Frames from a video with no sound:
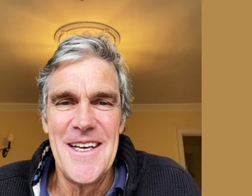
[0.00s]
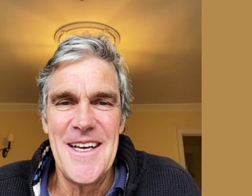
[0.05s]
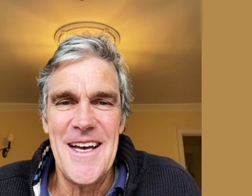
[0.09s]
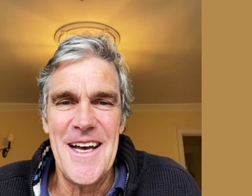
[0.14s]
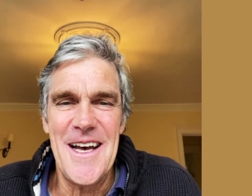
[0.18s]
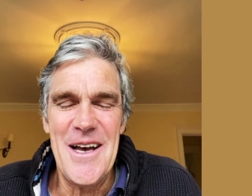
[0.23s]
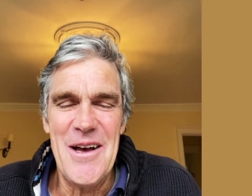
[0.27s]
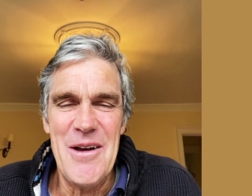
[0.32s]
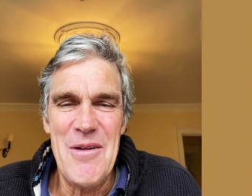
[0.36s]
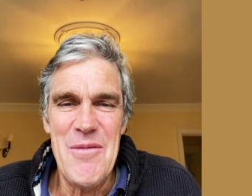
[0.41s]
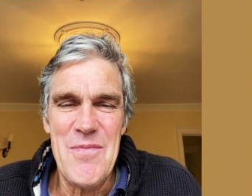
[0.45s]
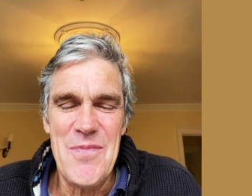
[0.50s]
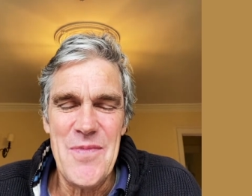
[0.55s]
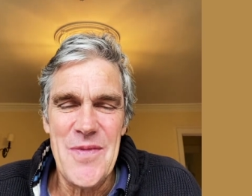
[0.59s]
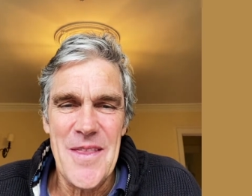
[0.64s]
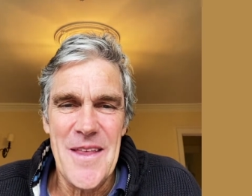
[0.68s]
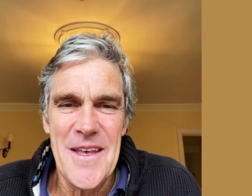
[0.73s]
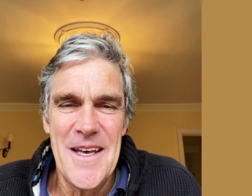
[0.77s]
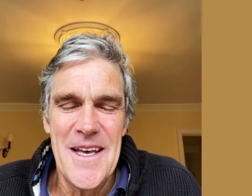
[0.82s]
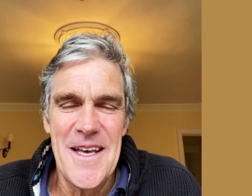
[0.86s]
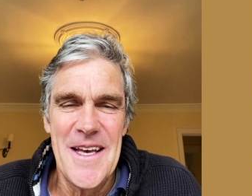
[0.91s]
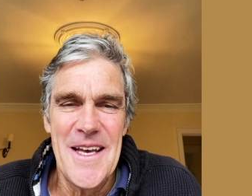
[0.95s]
Um,
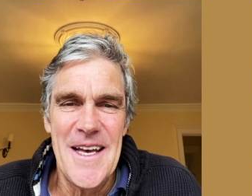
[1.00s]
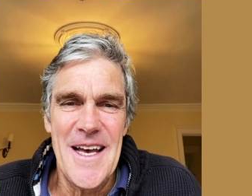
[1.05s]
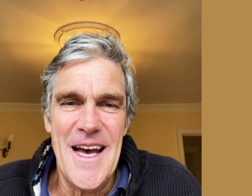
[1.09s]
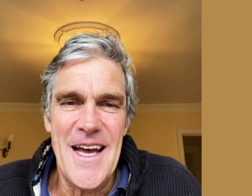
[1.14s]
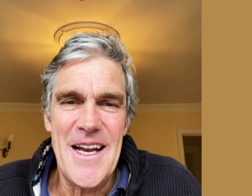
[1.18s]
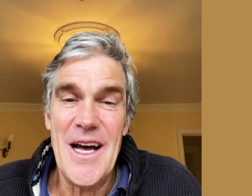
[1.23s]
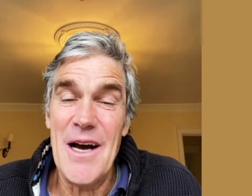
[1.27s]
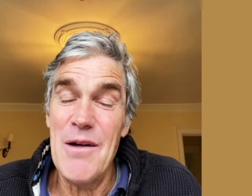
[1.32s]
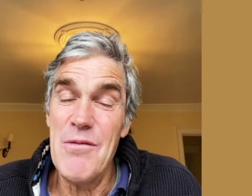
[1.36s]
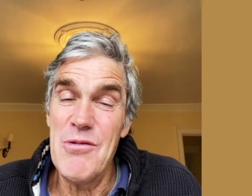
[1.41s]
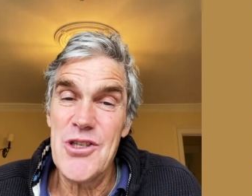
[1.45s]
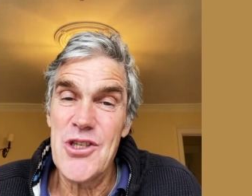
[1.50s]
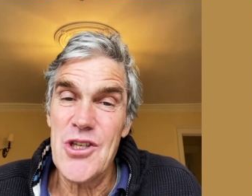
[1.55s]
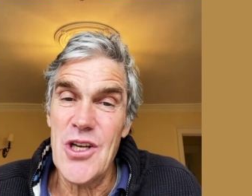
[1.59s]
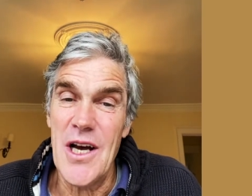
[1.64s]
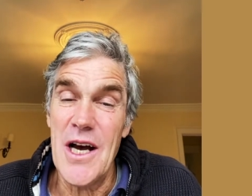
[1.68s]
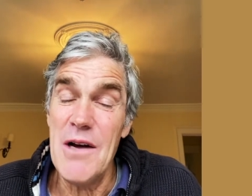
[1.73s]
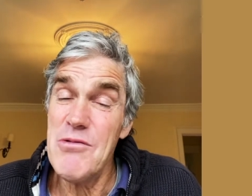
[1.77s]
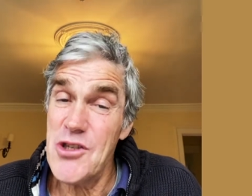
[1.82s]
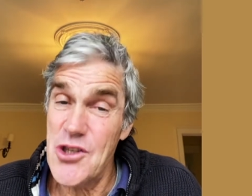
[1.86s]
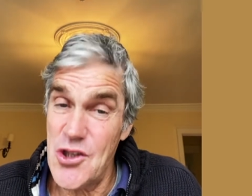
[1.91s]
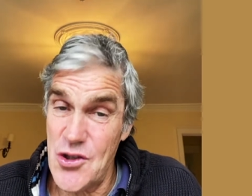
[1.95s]
and I was,
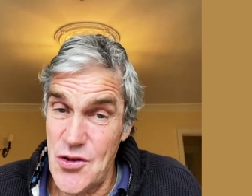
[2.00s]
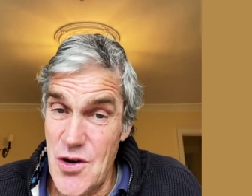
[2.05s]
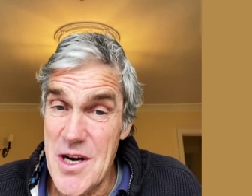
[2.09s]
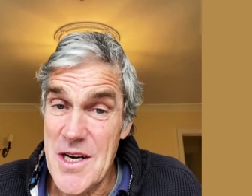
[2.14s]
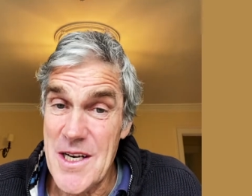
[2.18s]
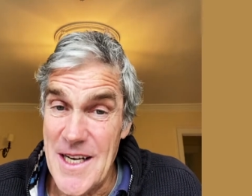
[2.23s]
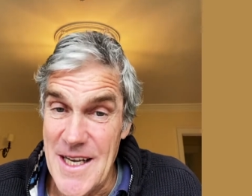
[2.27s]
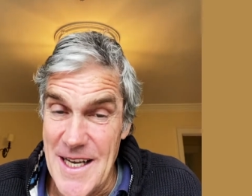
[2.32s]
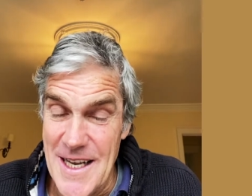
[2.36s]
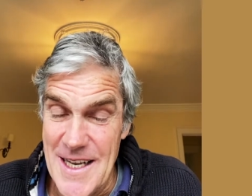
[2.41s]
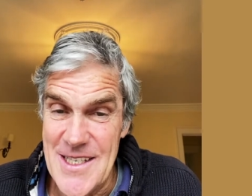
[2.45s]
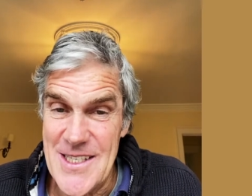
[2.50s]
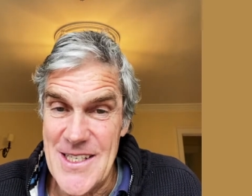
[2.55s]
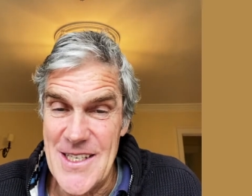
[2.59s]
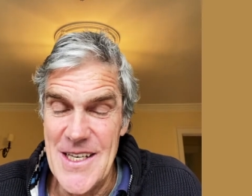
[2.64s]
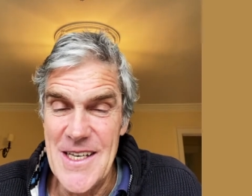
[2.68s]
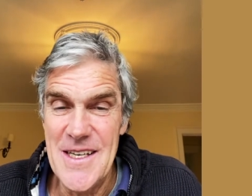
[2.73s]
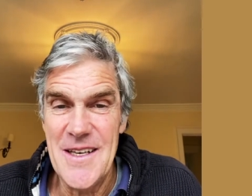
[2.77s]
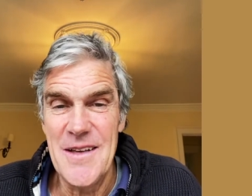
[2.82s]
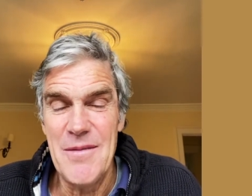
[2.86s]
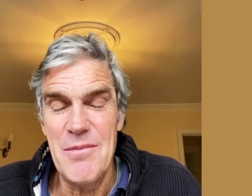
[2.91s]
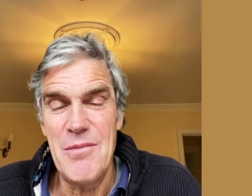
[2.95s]
I was struggling
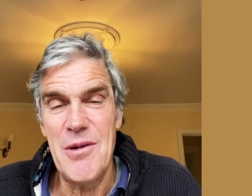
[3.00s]
actually,